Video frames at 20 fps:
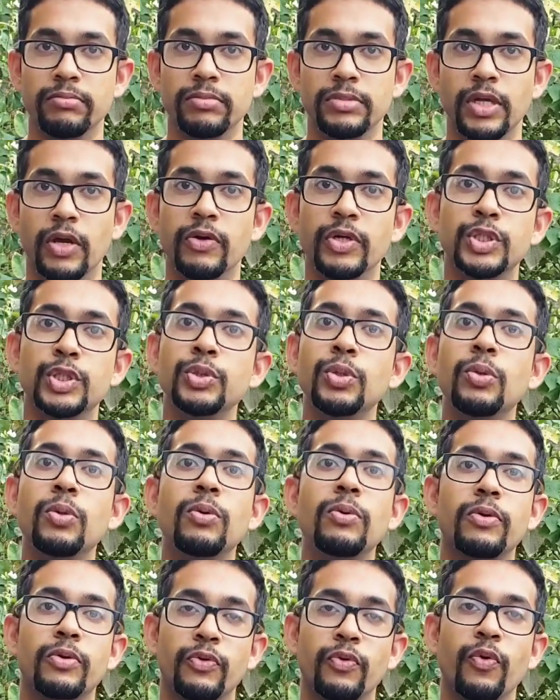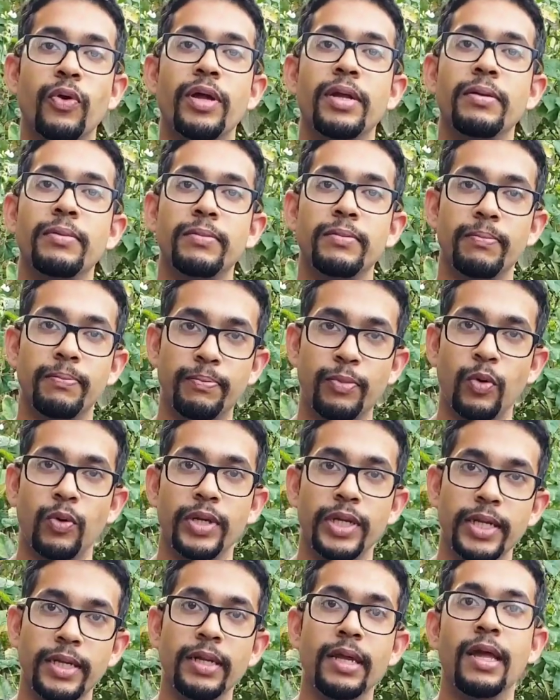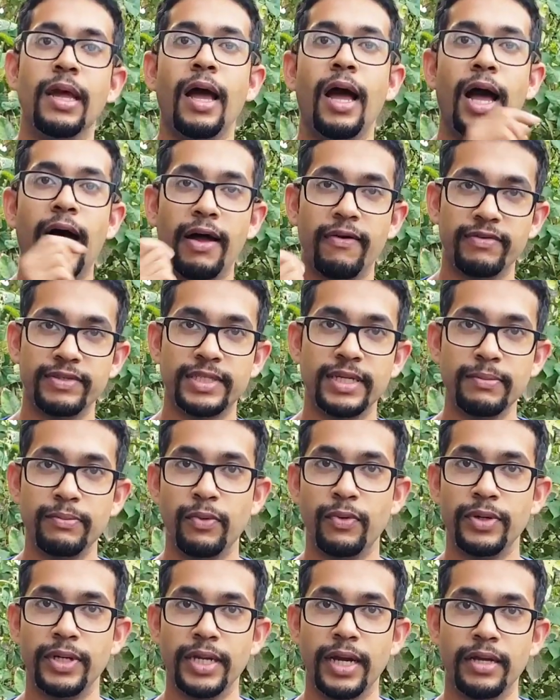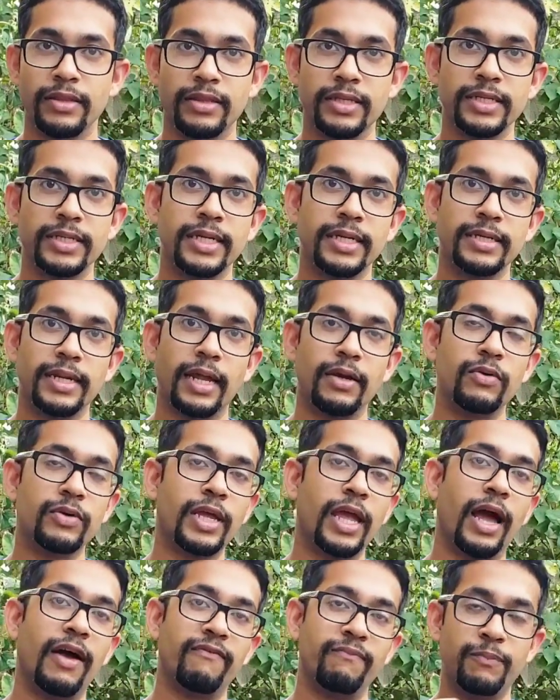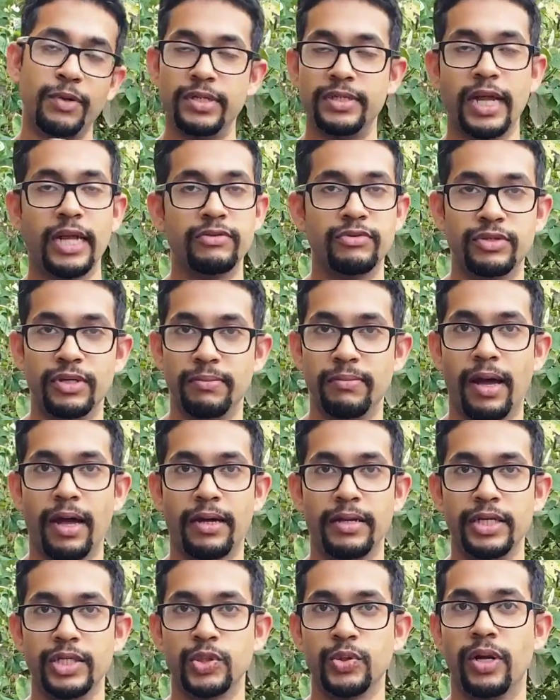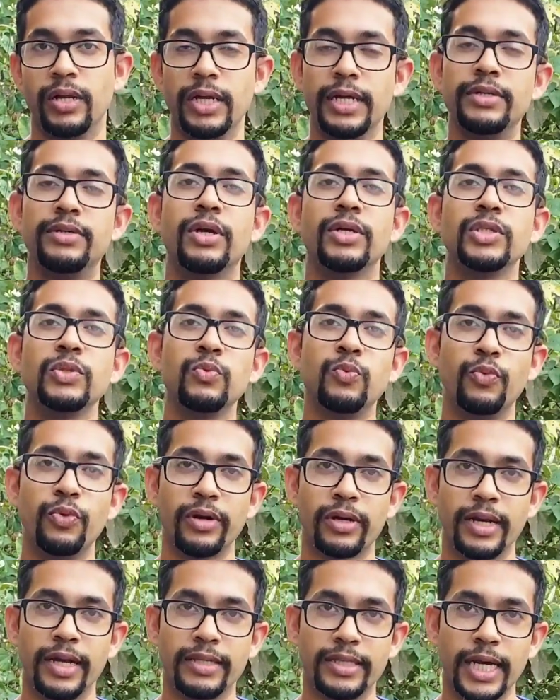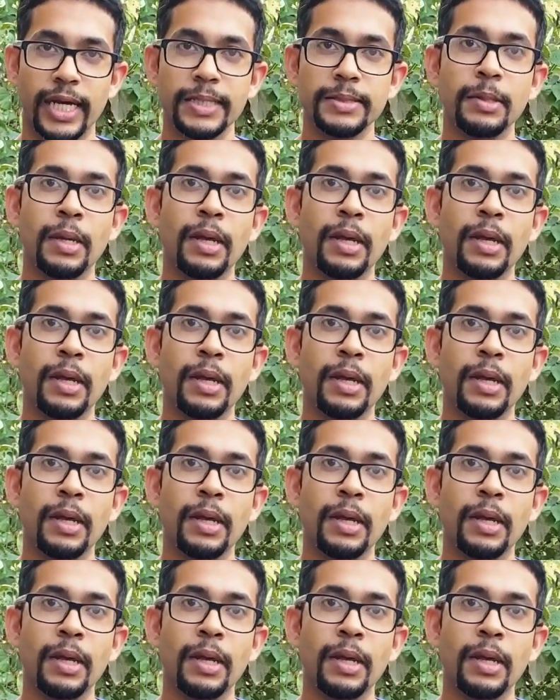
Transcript: There is no growing body, harvesting body, and thinking that, okay, I've put nitrogen back in the soil. It doesn't work like that,